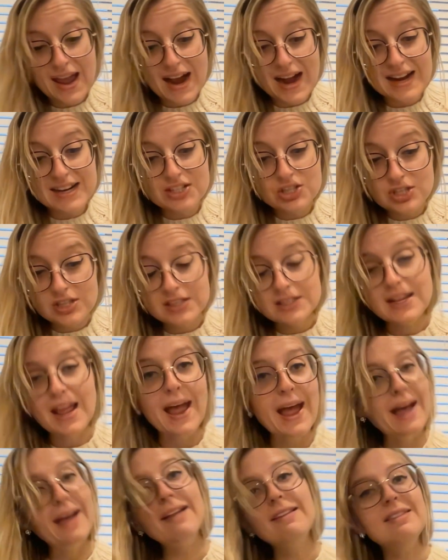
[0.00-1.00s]
I just
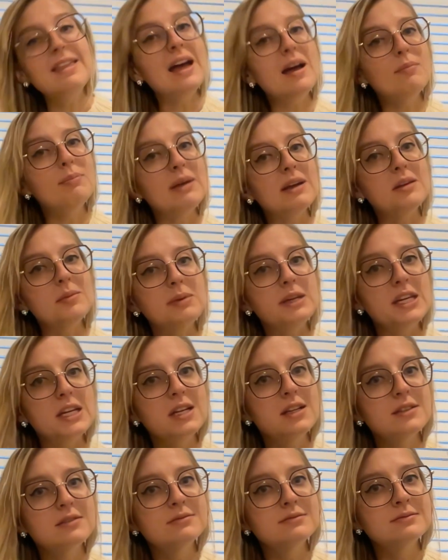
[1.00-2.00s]
had that
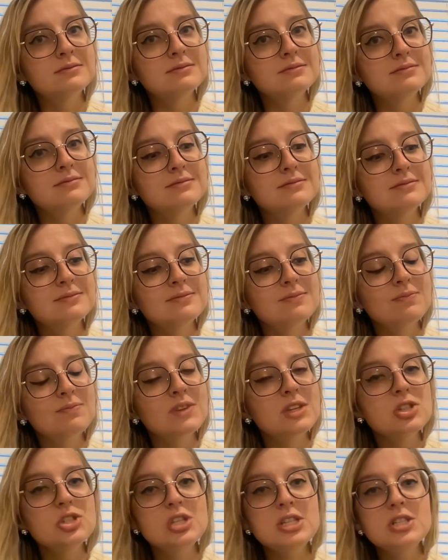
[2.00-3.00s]
baby.
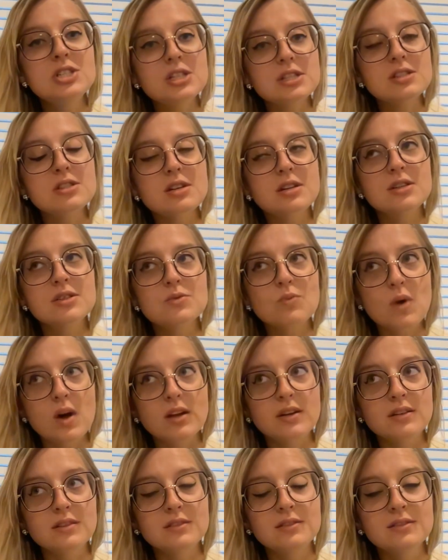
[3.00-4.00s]
She just turned
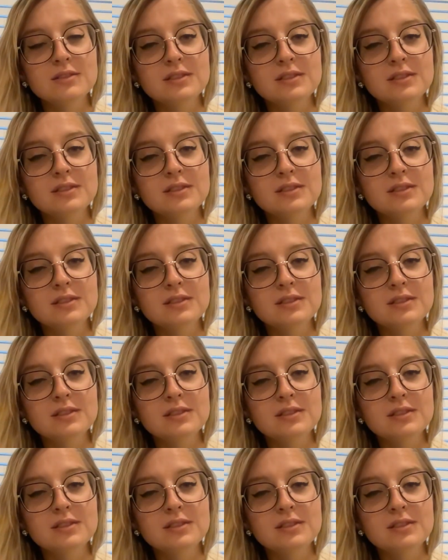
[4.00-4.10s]
1.